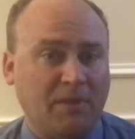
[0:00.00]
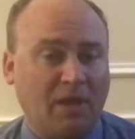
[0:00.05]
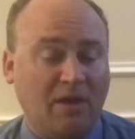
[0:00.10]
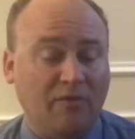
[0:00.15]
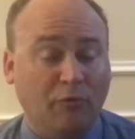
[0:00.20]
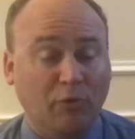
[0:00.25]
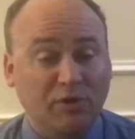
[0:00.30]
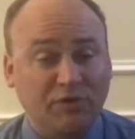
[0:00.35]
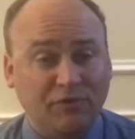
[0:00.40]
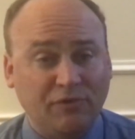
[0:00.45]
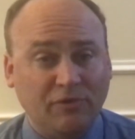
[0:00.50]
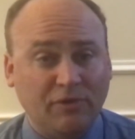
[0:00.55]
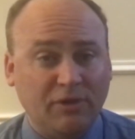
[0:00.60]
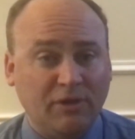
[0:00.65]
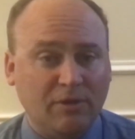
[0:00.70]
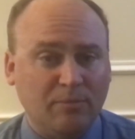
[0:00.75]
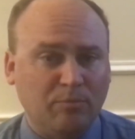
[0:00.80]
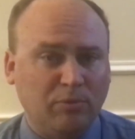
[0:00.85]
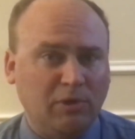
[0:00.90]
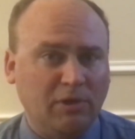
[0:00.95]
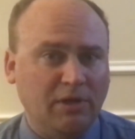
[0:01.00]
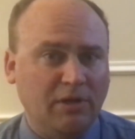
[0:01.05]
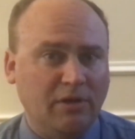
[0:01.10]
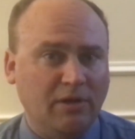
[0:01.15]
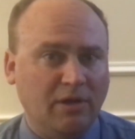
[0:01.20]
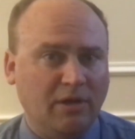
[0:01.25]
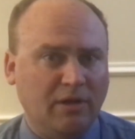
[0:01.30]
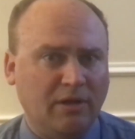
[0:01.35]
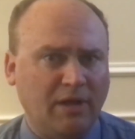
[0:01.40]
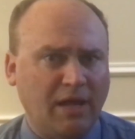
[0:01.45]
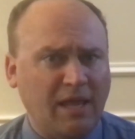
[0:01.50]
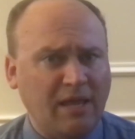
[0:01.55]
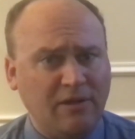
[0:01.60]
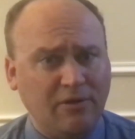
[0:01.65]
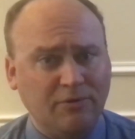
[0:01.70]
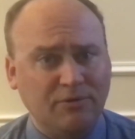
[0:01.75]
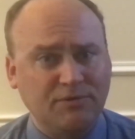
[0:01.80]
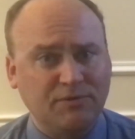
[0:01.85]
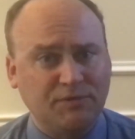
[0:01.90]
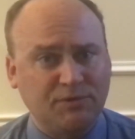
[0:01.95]
I've recently completed 8
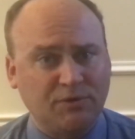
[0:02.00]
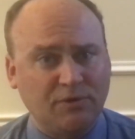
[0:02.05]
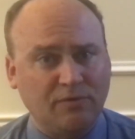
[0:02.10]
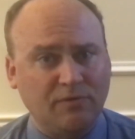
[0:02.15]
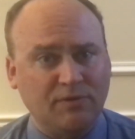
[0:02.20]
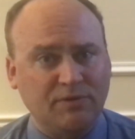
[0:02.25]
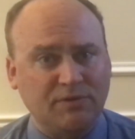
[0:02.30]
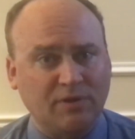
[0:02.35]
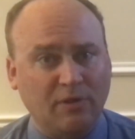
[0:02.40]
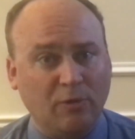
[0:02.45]
years of service